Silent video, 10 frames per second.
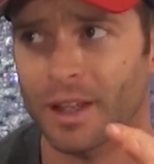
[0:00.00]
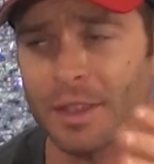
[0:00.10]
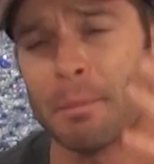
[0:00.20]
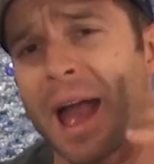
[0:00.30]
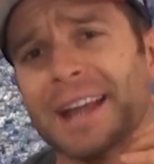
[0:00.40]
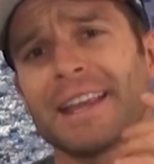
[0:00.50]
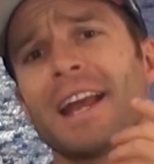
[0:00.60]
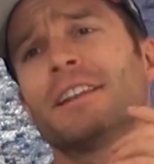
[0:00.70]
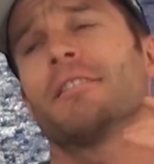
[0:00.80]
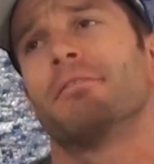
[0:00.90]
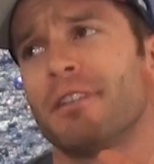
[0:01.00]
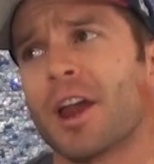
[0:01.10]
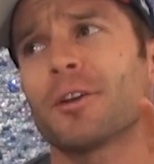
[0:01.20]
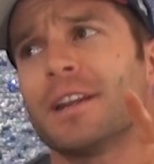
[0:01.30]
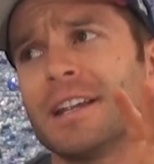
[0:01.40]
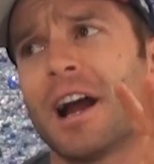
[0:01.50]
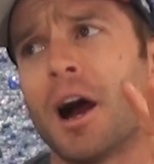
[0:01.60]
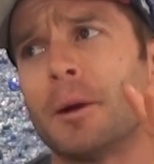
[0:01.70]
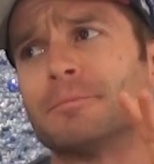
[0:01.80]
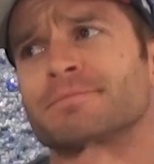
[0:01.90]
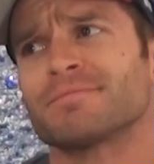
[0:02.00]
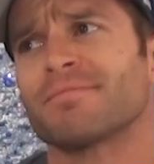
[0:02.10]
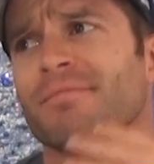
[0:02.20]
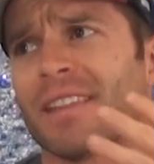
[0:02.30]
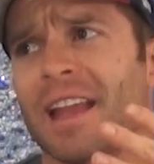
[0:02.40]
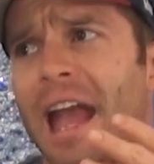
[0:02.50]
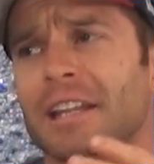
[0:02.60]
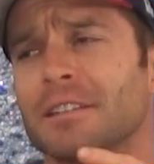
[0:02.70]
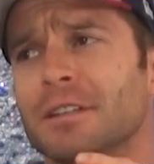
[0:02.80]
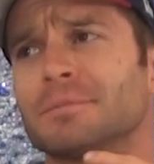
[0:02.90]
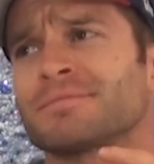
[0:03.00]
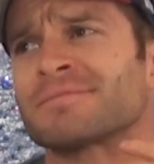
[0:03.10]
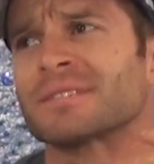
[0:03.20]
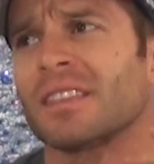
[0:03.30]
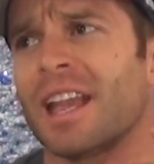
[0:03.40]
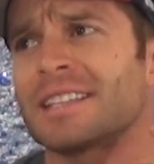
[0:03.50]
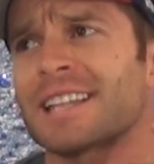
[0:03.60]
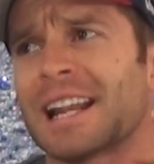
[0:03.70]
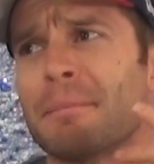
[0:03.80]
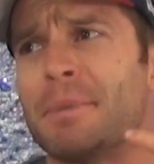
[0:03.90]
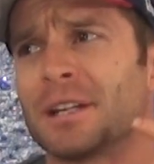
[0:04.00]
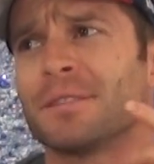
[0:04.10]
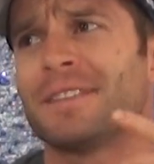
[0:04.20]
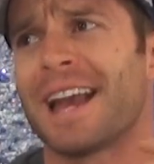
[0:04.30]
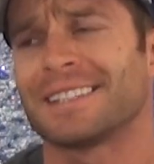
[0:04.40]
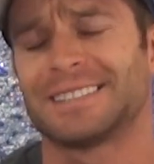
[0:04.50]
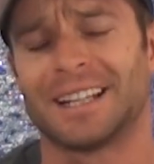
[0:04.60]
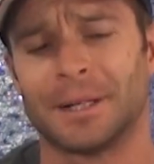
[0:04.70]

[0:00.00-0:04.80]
The back end, the very end of it, it's got a bit of that.